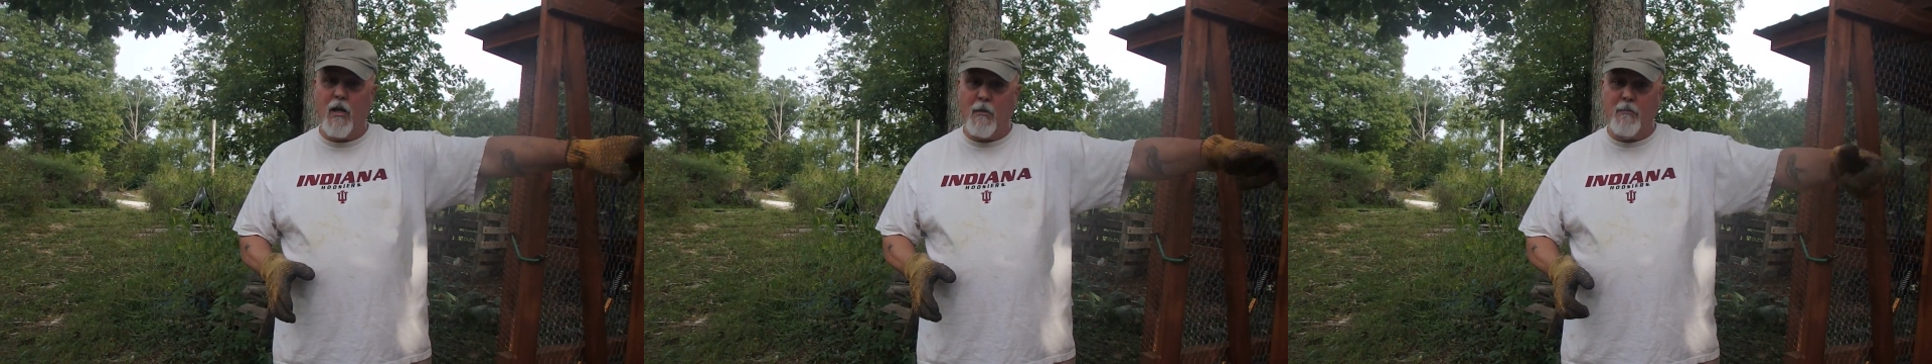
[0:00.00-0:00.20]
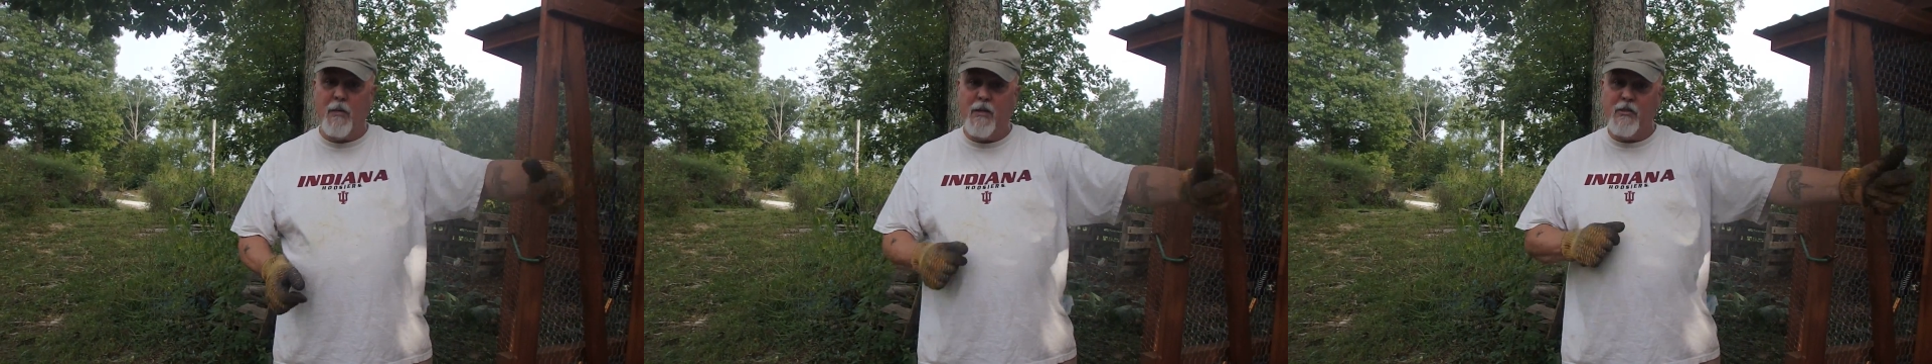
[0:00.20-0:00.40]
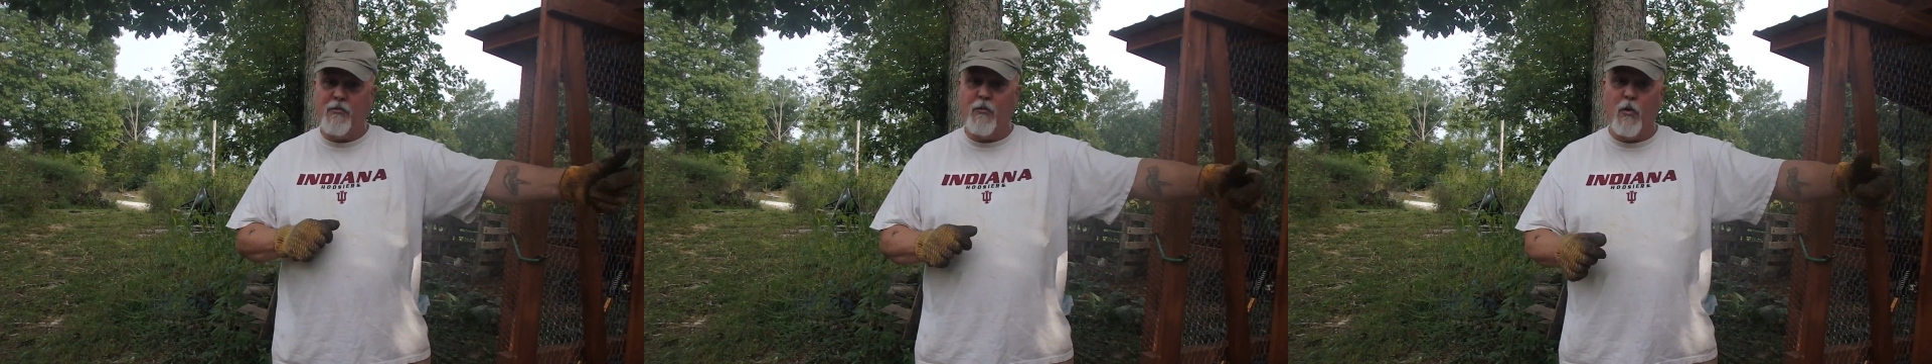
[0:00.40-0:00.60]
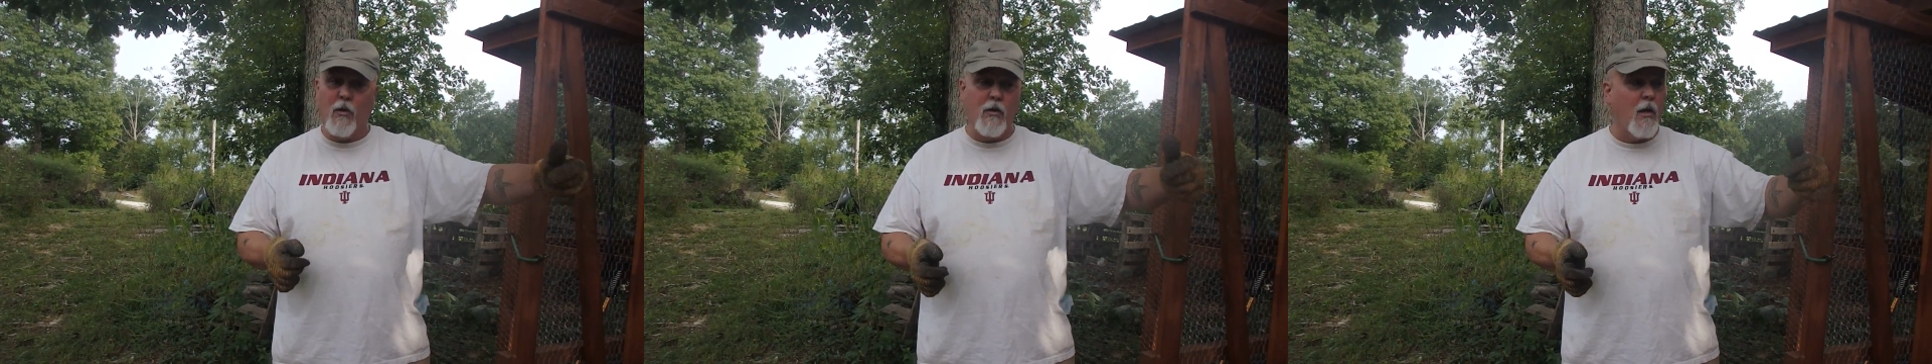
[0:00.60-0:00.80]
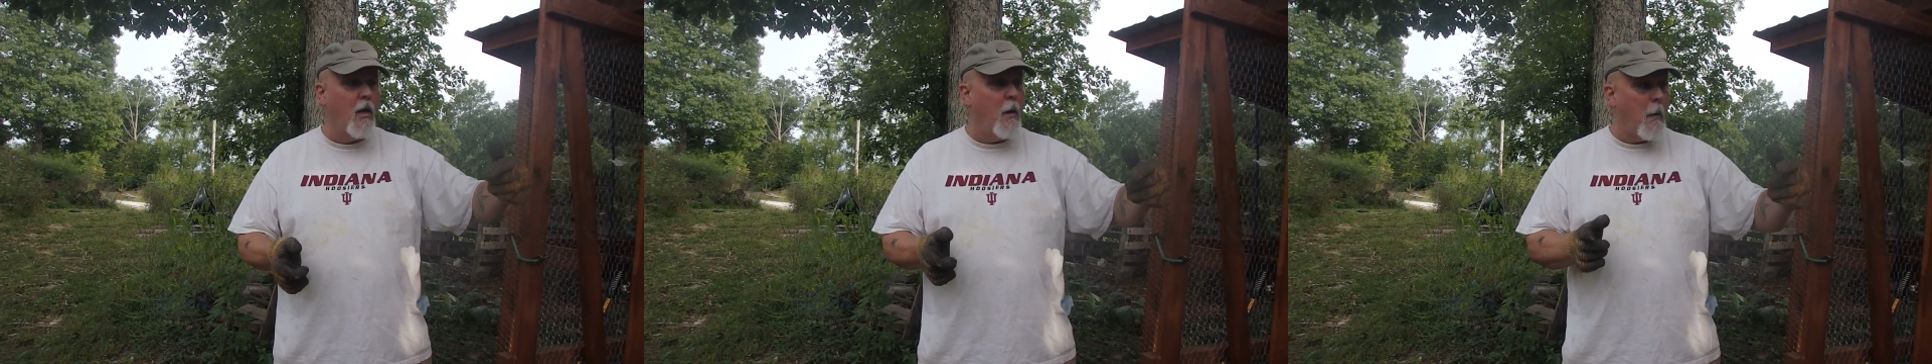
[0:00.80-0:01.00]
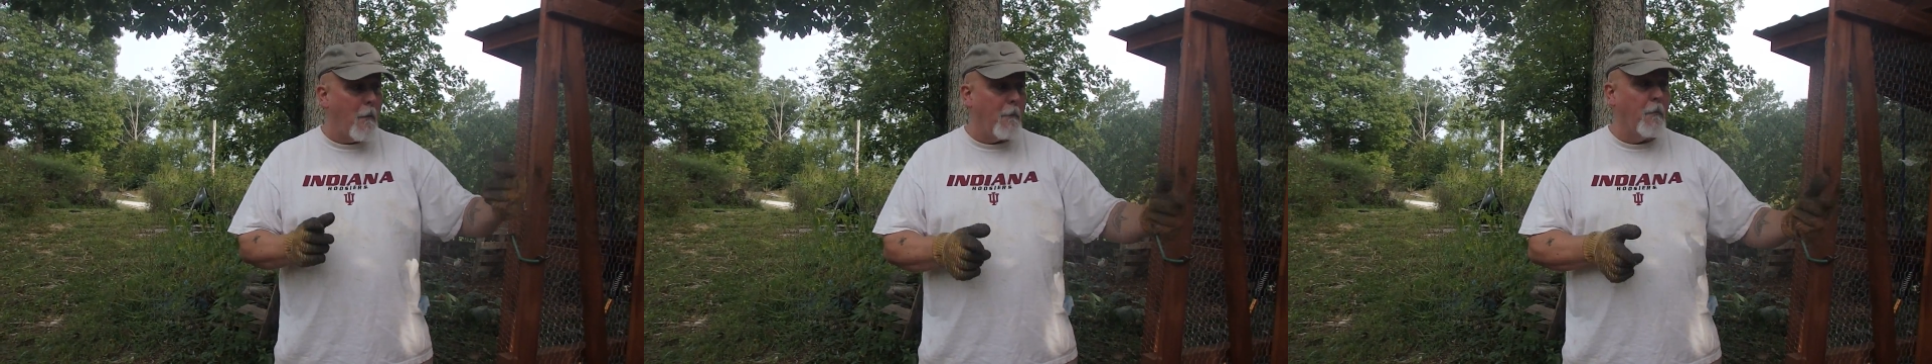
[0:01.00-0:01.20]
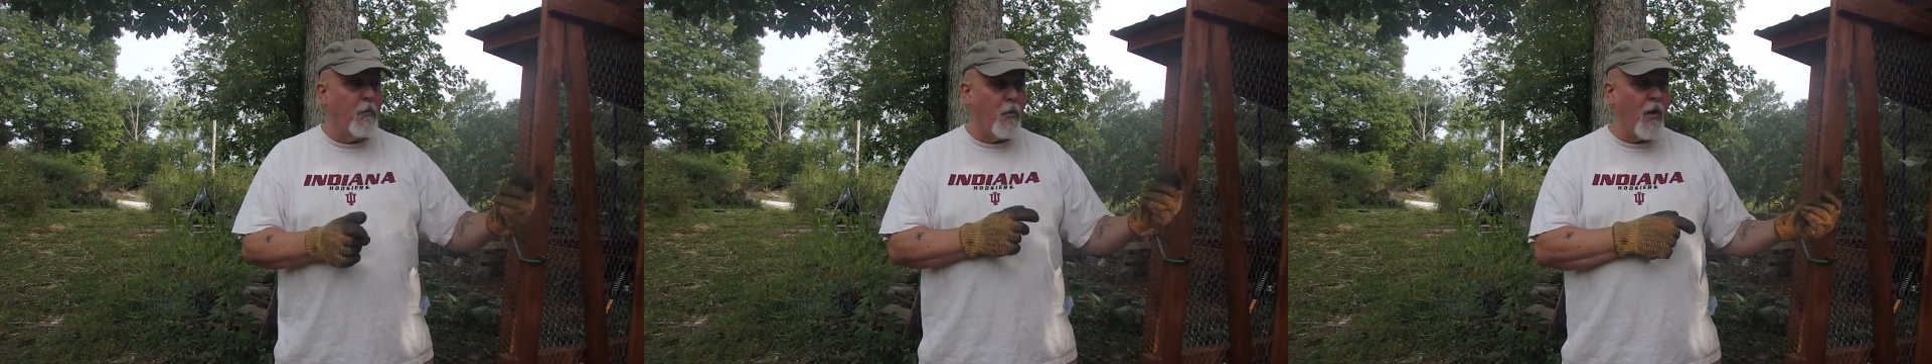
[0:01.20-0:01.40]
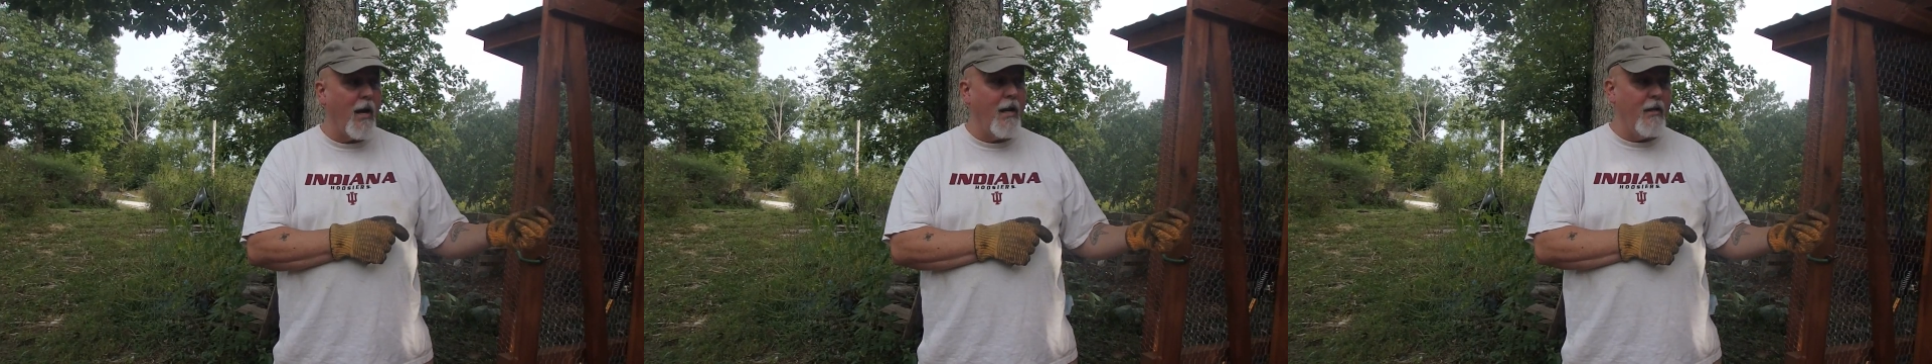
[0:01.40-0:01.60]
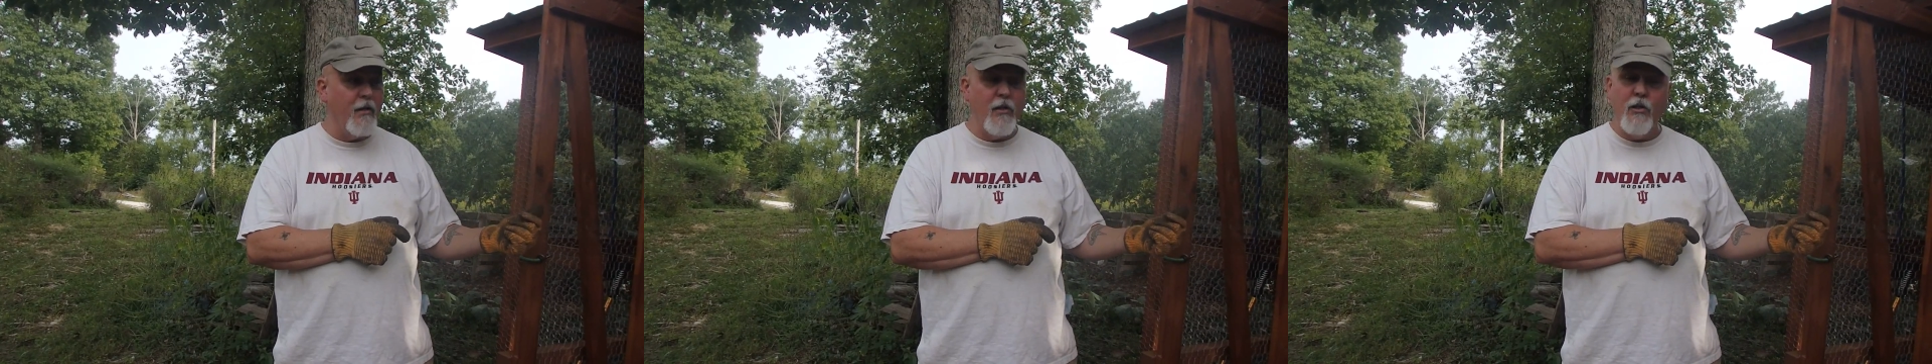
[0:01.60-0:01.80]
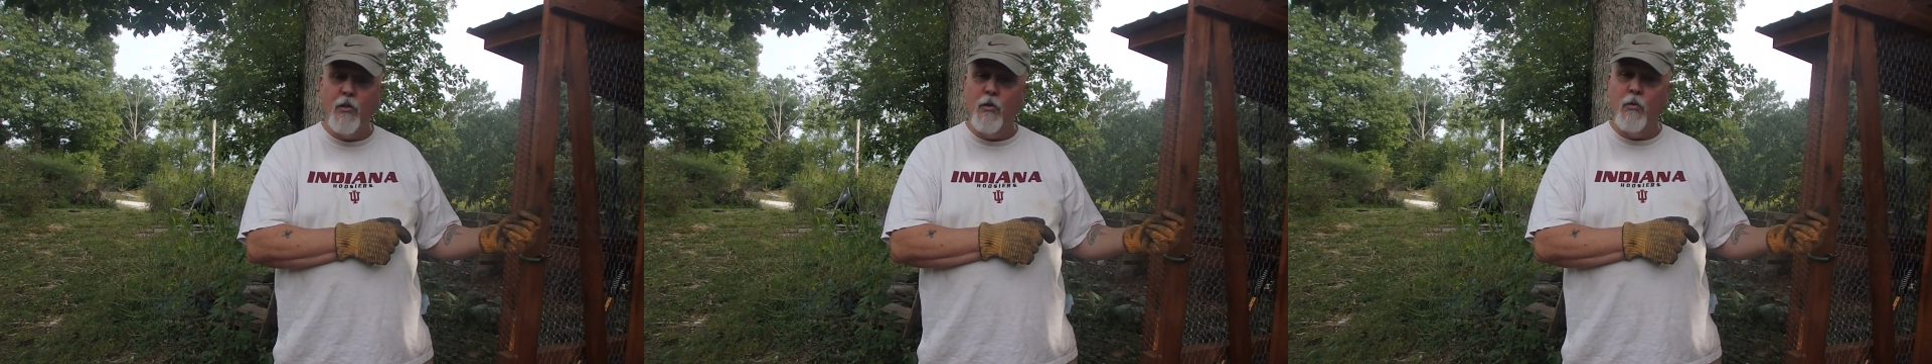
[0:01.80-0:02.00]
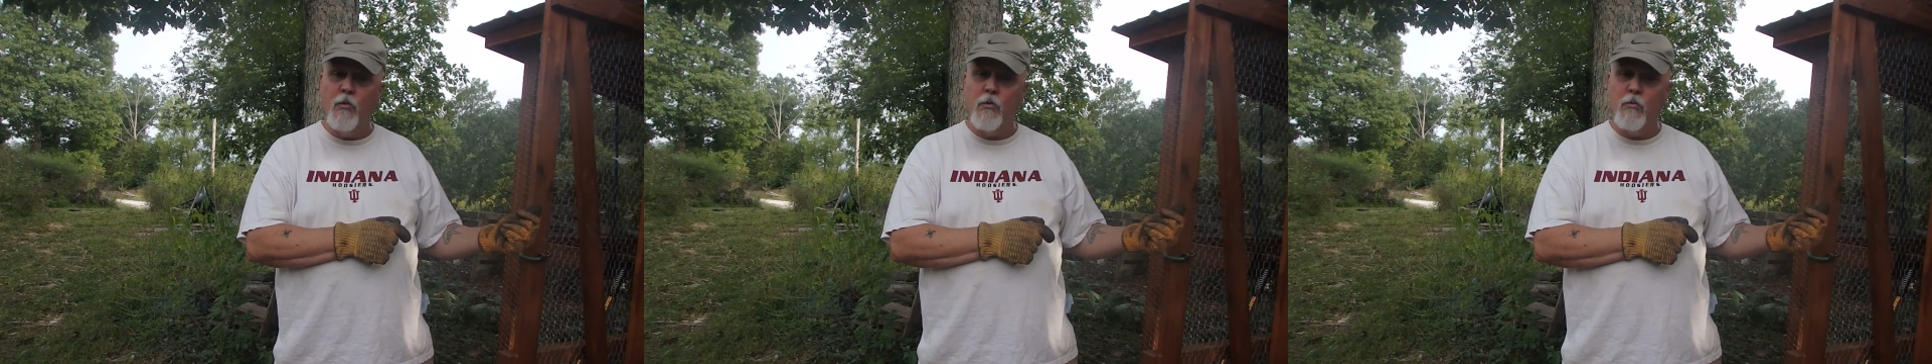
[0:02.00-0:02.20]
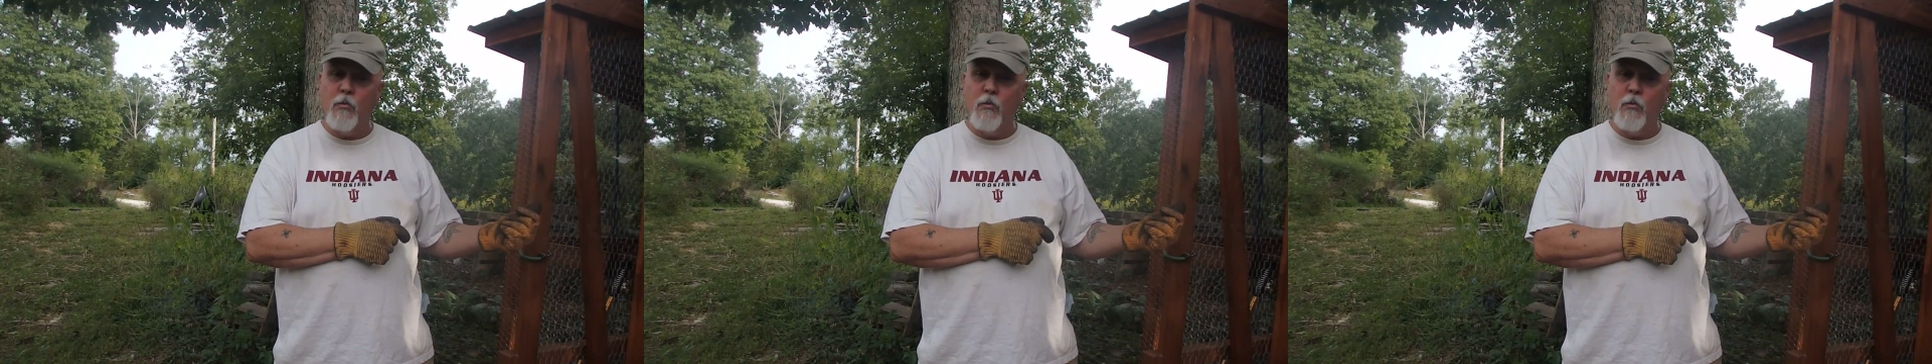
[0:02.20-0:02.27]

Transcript: pitchfork brand new